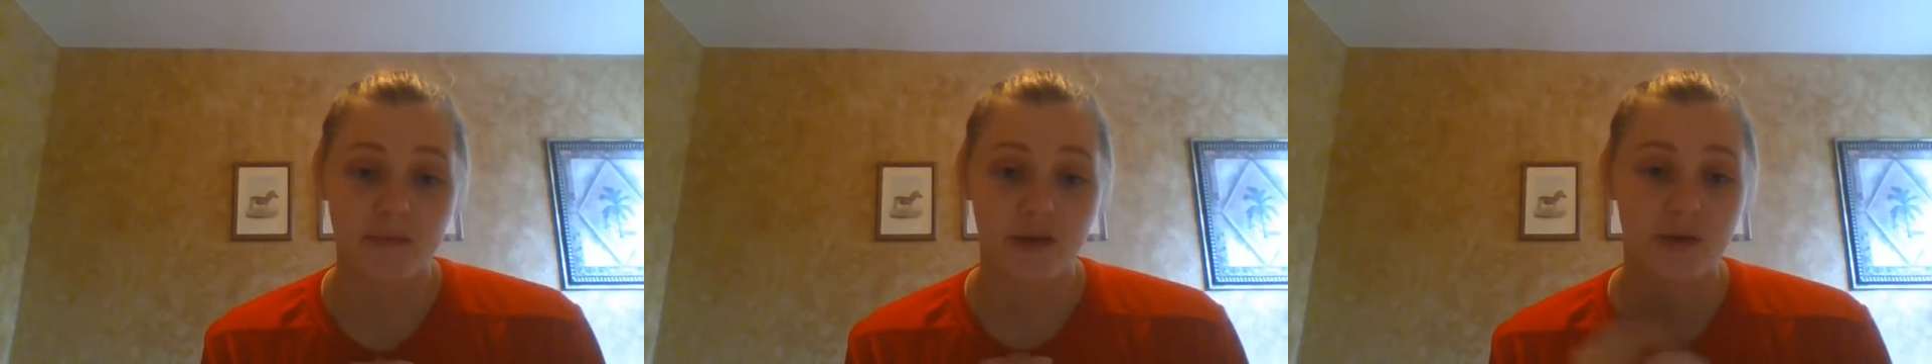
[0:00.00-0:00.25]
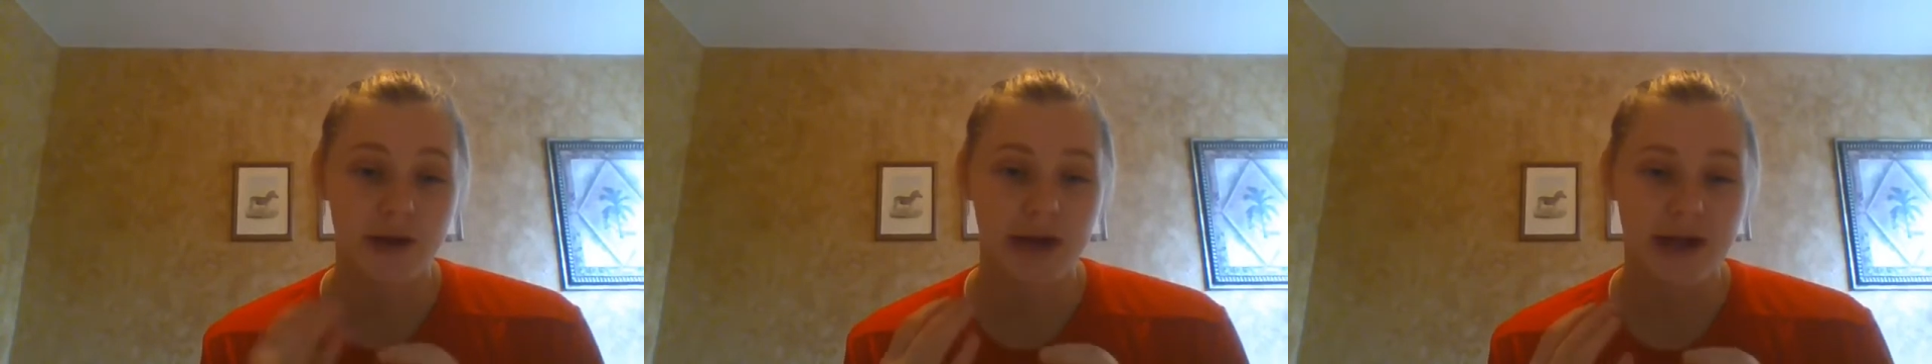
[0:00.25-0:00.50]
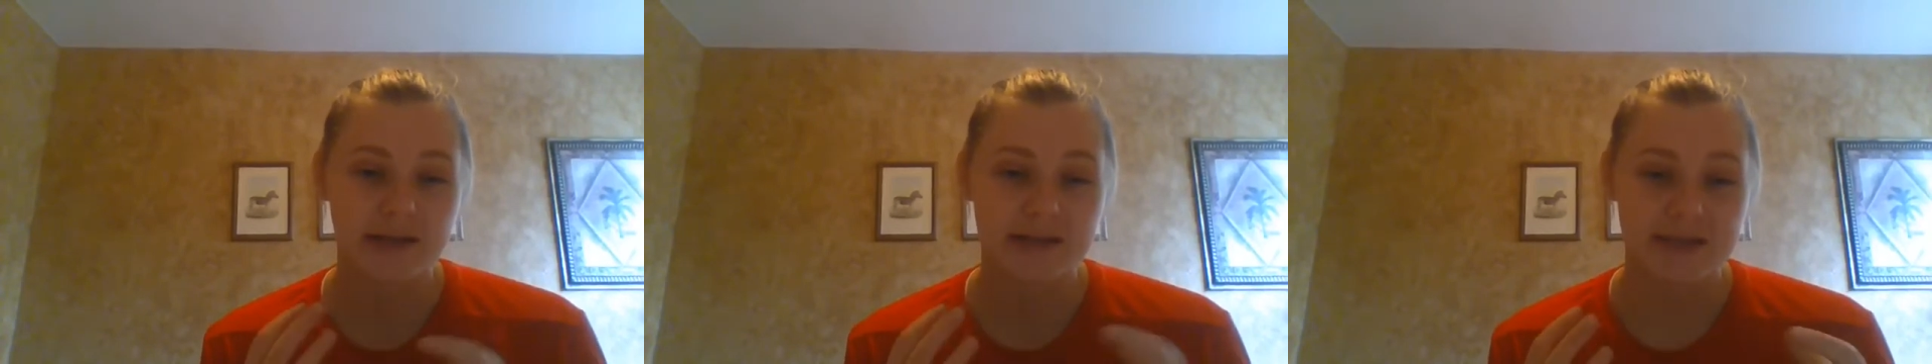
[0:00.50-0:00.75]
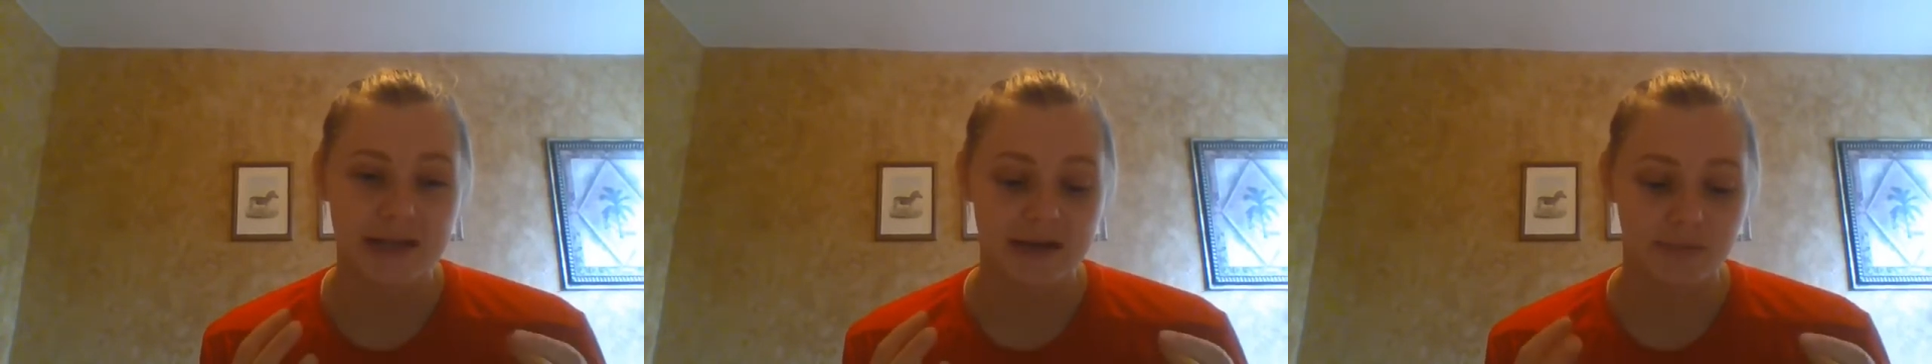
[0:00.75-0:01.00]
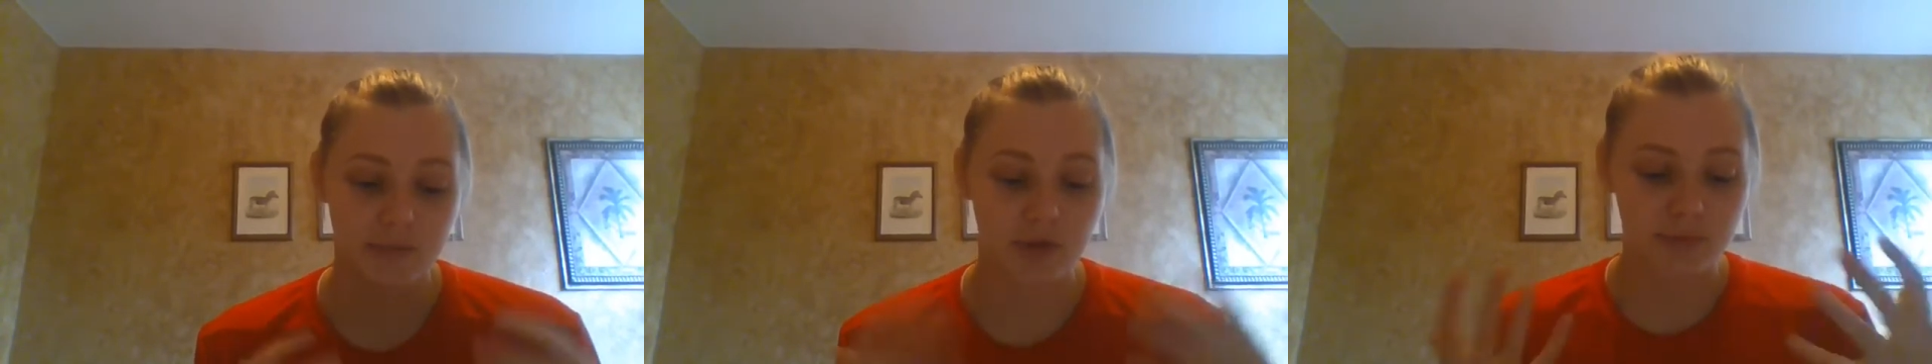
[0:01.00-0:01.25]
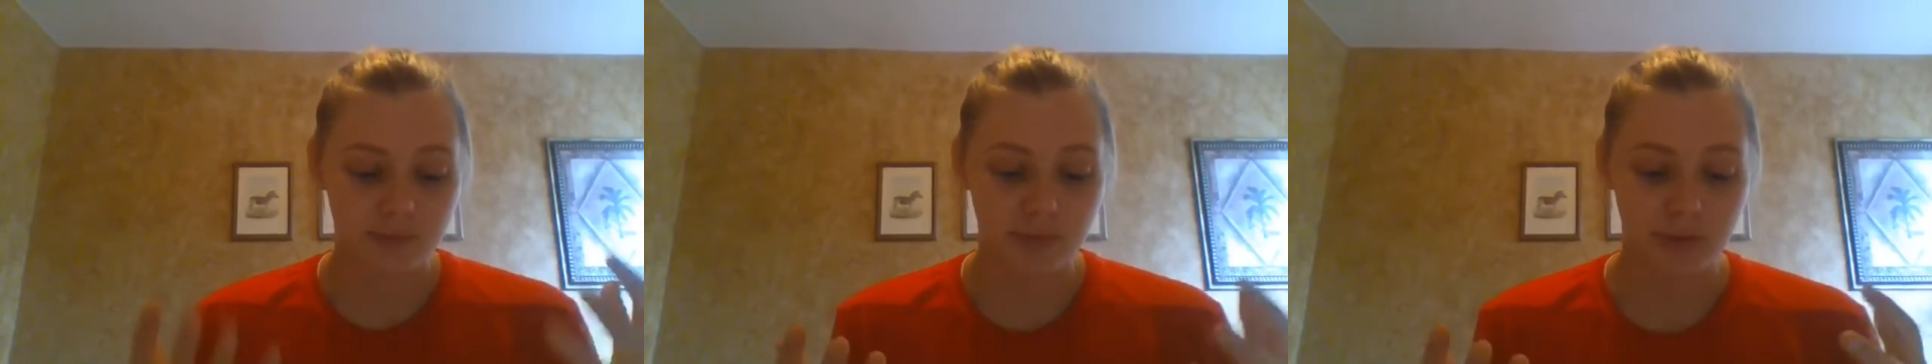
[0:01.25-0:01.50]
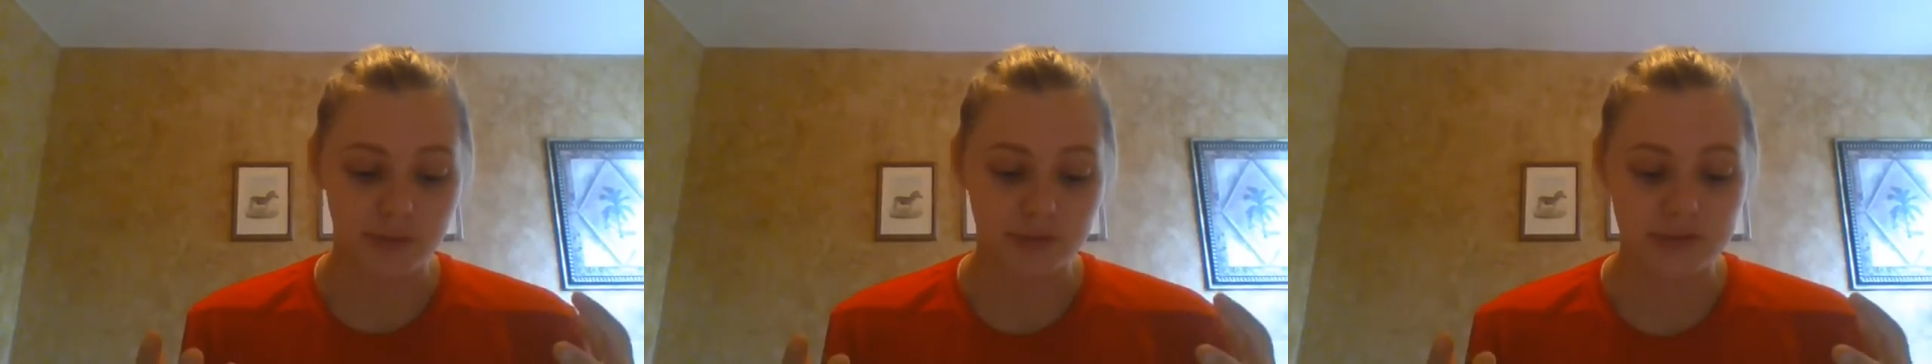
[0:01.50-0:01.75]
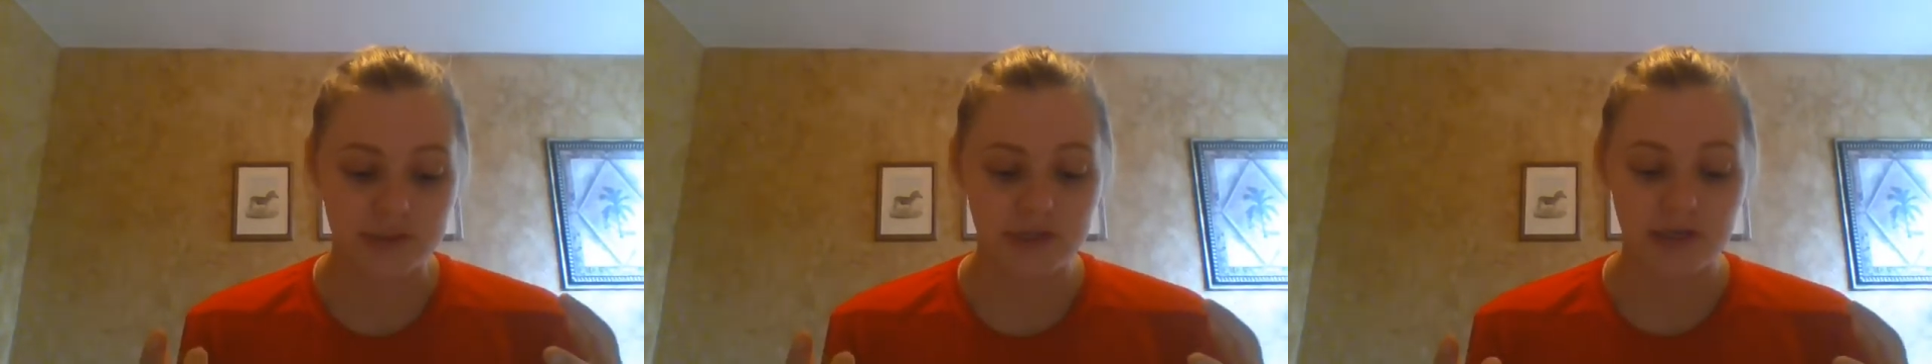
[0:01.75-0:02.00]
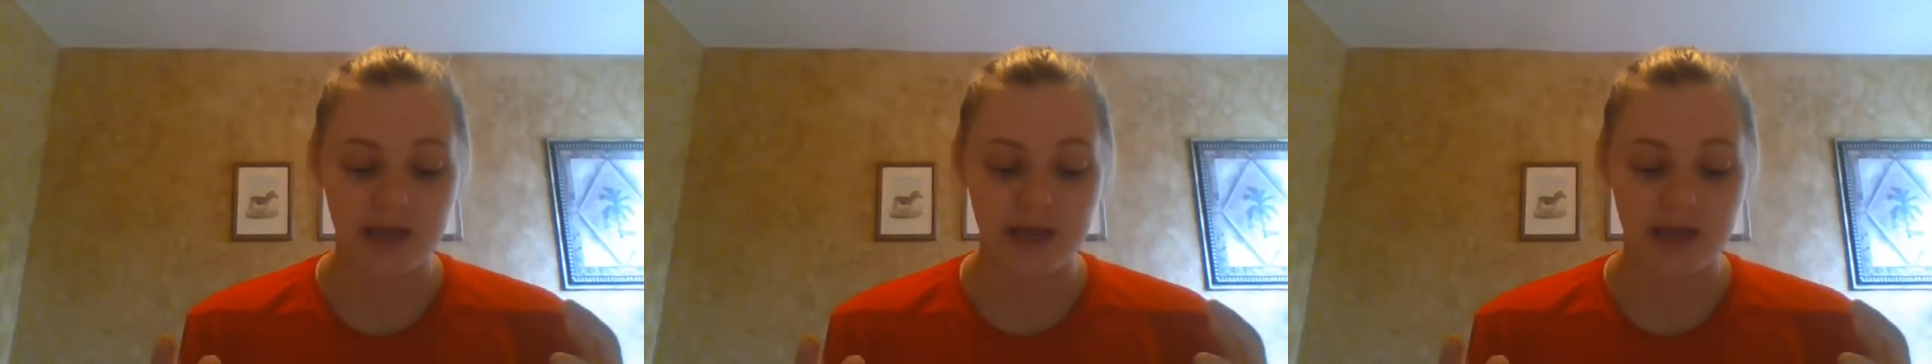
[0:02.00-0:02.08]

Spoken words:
creates an immune boost,